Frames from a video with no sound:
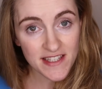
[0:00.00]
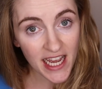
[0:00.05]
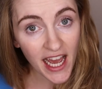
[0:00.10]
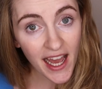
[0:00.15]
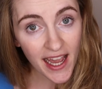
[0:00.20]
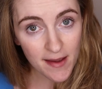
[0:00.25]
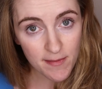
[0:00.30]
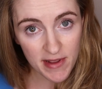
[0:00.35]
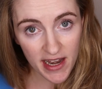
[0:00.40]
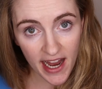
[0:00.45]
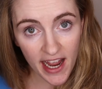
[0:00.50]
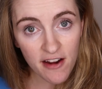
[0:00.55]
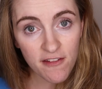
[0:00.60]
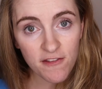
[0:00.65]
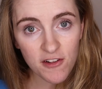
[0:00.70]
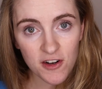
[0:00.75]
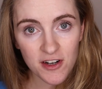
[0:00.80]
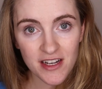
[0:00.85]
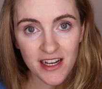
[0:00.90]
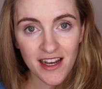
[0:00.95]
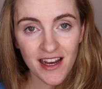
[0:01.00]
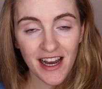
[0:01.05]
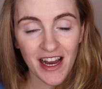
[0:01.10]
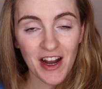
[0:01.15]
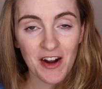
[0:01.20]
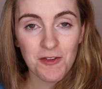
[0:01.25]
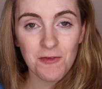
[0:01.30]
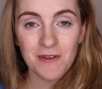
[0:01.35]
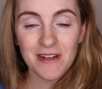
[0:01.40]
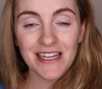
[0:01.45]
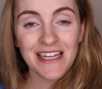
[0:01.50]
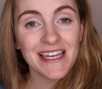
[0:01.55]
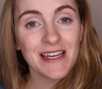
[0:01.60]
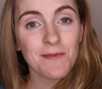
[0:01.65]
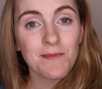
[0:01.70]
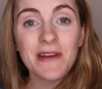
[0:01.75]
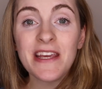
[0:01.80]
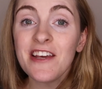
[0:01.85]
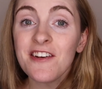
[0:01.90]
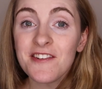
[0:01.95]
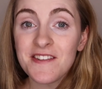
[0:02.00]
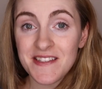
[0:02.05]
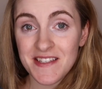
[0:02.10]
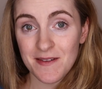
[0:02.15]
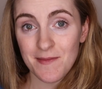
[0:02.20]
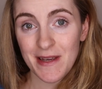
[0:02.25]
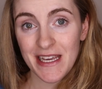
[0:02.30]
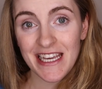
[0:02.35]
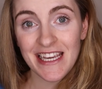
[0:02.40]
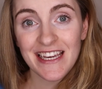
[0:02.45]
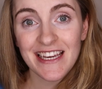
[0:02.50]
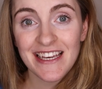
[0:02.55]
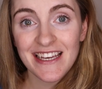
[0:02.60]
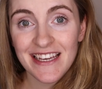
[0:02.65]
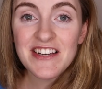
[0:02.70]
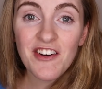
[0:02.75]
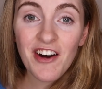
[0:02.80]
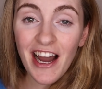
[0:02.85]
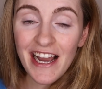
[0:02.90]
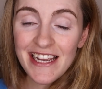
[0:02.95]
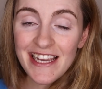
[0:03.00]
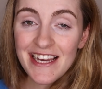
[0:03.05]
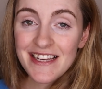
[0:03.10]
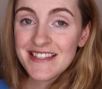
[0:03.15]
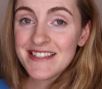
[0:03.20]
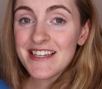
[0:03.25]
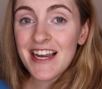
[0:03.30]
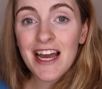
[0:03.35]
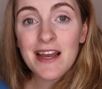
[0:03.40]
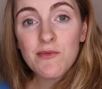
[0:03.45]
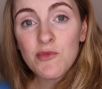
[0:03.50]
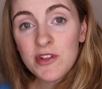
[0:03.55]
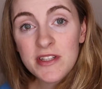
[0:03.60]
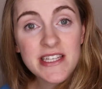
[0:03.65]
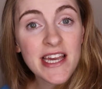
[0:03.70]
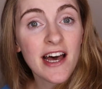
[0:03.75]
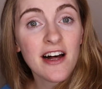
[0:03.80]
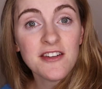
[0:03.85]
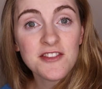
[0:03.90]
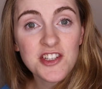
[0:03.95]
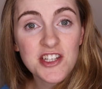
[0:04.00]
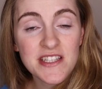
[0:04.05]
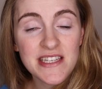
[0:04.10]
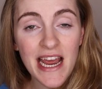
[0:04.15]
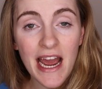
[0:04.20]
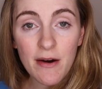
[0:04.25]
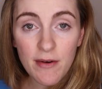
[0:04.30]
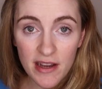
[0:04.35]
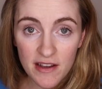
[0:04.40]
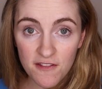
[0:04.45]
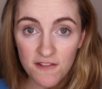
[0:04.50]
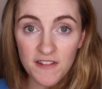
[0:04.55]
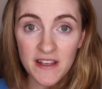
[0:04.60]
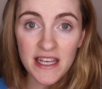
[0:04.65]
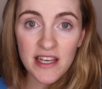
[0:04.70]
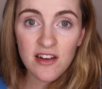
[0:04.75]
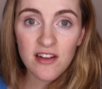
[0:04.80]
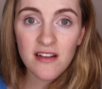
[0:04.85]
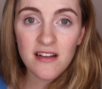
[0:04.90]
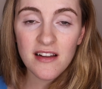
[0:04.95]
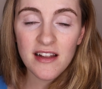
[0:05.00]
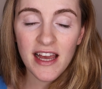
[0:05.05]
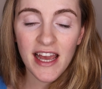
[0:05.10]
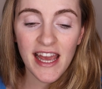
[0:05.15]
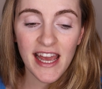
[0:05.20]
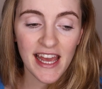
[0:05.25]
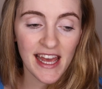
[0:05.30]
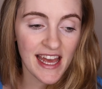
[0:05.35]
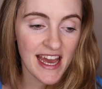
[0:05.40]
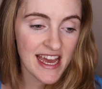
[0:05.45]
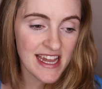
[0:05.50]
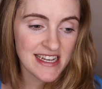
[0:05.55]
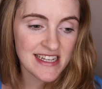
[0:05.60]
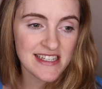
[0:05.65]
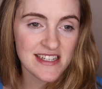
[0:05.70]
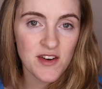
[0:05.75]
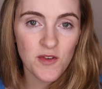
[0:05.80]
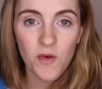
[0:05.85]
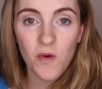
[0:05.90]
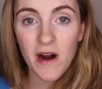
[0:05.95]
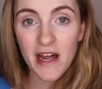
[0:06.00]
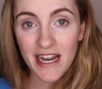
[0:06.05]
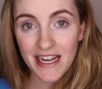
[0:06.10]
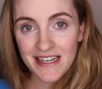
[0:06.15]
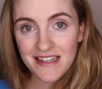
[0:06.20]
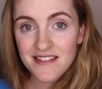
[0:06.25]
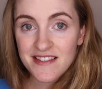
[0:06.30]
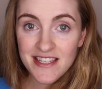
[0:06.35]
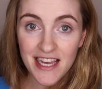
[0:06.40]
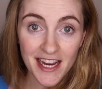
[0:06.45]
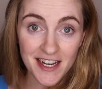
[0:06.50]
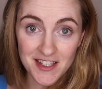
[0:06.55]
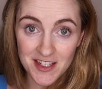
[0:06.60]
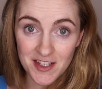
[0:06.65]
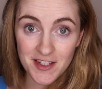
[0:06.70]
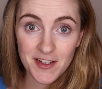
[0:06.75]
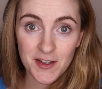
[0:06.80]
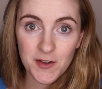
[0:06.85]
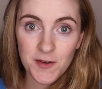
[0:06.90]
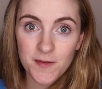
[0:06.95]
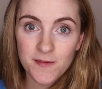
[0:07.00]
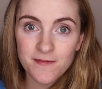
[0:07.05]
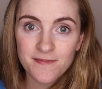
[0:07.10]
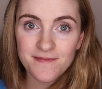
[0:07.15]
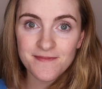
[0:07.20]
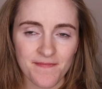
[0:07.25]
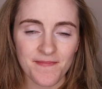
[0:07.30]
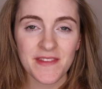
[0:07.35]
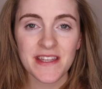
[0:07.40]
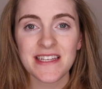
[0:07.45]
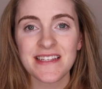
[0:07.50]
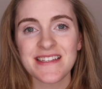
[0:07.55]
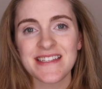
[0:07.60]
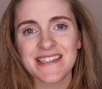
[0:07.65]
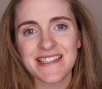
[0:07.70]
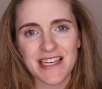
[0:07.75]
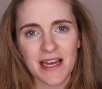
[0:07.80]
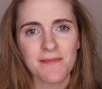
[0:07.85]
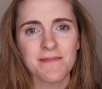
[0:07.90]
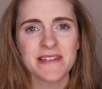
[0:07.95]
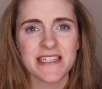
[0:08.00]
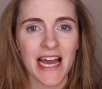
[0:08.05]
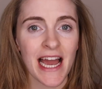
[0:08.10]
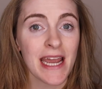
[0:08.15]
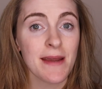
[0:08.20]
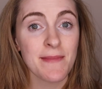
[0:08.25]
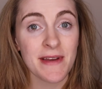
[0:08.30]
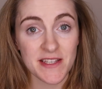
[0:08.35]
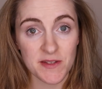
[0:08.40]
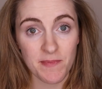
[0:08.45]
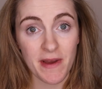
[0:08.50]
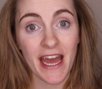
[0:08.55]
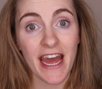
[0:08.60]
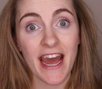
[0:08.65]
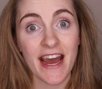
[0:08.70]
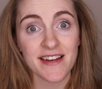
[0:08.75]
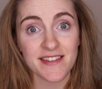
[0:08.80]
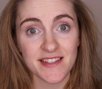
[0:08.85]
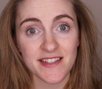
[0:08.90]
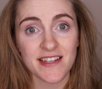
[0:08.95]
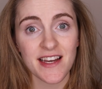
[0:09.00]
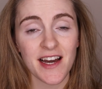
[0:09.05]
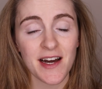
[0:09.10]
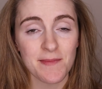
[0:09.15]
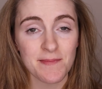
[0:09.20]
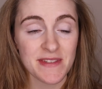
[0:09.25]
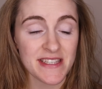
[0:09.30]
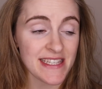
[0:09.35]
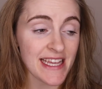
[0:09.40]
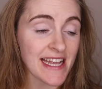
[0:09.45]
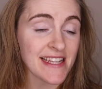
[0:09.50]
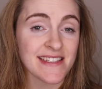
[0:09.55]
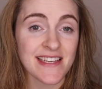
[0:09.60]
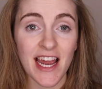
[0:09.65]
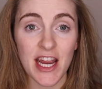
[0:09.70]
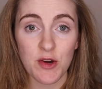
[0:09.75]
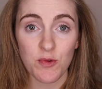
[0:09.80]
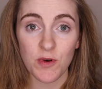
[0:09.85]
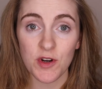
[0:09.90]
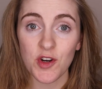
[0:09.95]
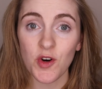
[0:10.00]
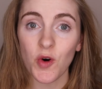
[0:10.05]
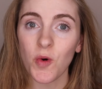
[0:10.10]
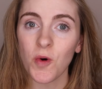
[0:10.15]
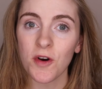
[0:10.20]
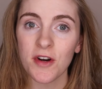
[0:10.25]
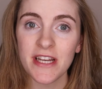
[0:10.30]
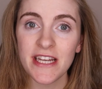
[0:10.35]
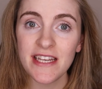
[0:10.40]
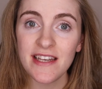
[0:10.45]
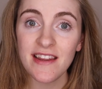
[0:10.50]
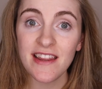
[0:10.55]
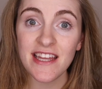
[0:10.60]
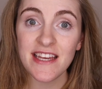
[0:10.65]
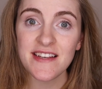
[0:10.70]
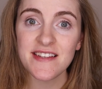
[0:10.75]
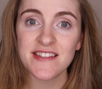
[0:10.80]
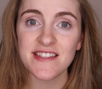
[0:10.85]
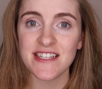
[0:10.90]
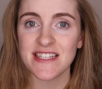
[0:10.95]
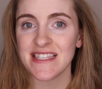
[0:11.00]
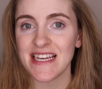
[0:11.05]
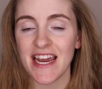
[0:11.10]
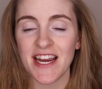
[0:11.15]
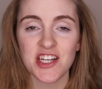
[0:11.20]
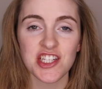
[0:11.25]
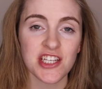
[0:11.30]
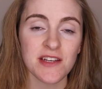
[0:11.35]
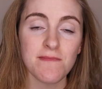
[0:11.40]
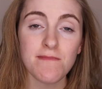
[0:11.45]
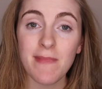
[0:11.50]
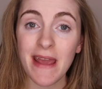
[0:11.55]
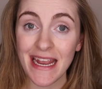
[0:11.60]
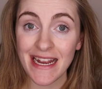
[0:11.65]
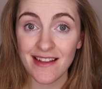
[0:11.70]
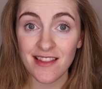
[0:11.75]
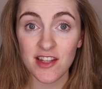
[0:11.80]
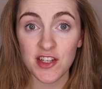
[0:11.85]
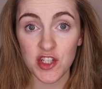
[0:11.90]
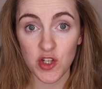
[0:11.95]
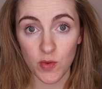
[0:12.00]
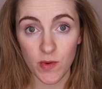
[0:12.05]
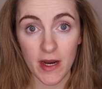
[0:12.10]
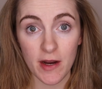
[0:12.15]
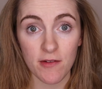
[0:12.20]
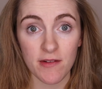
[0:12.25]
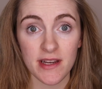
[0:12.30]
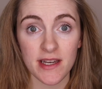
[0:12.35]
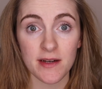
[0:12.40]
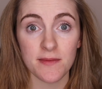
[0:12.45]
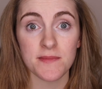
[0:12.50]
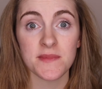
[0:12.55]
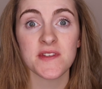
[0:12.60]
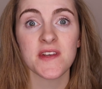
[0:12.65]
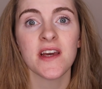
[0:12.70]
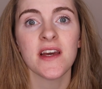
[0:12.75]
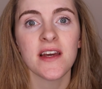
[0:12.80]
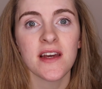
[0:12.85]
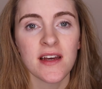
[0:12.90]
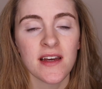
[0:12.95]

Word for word: of time and effort uh, really appeals to me. So I guess time will tell just how I feel and what I decide to do. Some time has passed um, since I recorded this, since I actually made the terrariums,